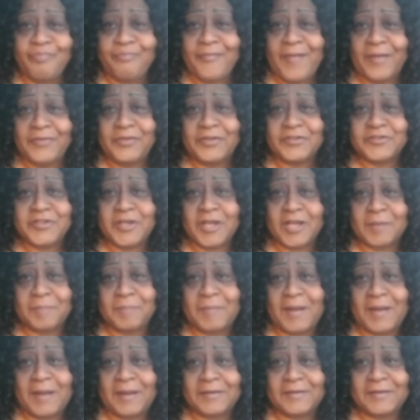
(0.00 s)
to check
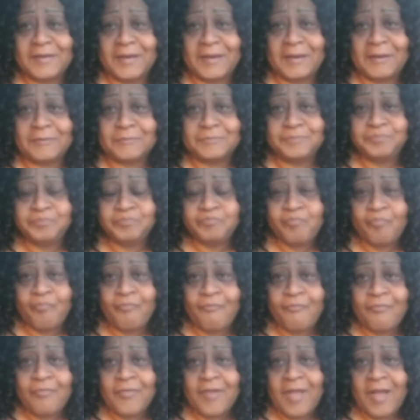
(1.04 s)
my account.
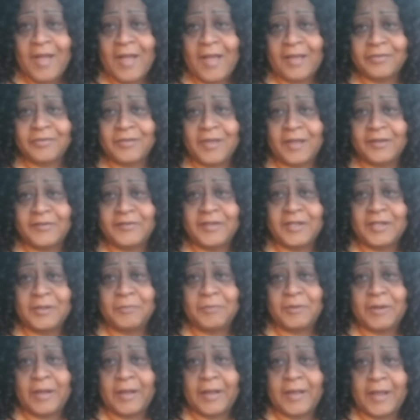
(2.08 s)
I said I did it
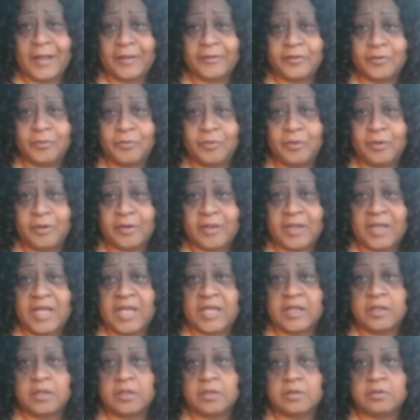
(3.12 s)
when I got to work
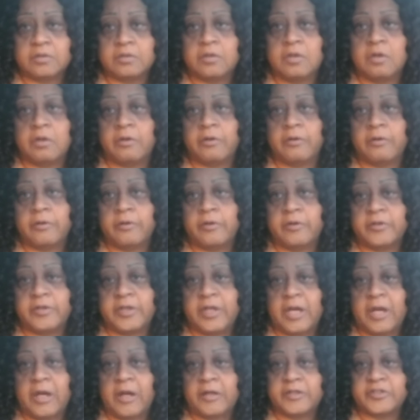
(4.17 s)
and girl,
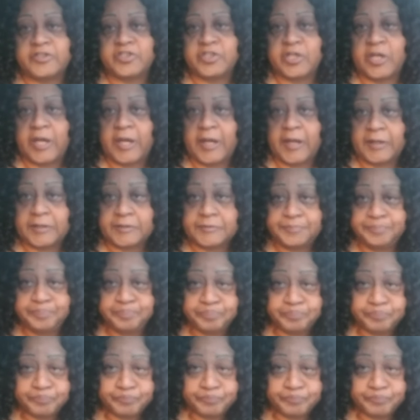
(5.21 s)
y'all child.